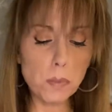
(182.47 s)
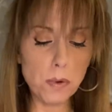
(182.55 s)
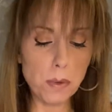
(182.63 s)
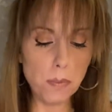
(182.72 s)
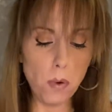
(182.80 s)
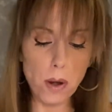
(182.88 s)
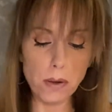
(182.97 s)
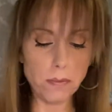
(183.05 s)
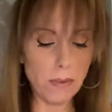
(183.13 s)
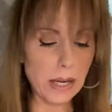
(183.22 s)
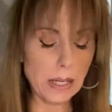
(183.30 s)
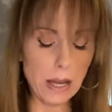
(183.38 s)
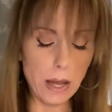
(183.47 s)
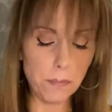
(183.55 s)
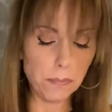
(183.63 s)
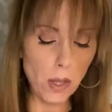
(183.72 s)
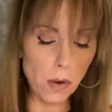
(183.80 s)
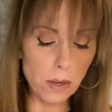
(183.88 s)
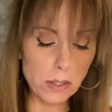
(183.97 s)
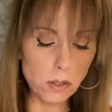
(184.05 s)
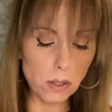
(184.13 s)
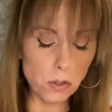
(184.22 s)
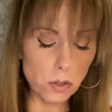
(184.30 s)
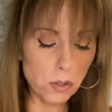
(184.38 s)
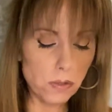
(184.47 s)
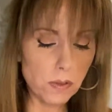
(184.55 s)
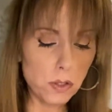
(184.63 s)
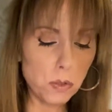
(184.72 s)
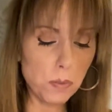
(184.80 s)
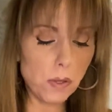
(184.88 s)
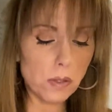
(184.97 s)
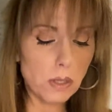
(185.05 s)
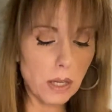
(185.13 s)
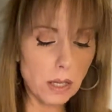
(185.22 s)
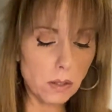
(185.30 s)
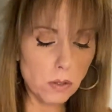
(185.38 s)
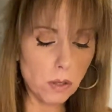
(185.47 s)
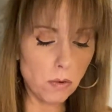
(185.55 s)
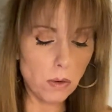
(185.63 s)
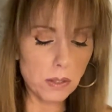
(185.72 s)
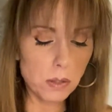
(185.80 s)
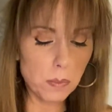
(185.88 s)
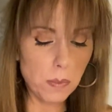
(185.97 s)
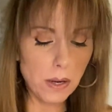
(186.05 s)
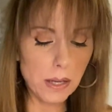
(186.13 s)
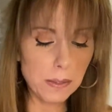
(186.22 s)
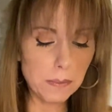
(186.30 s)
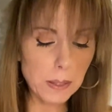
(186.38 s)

important right now. All right, so let's just finish pulling your Celtic cross spread.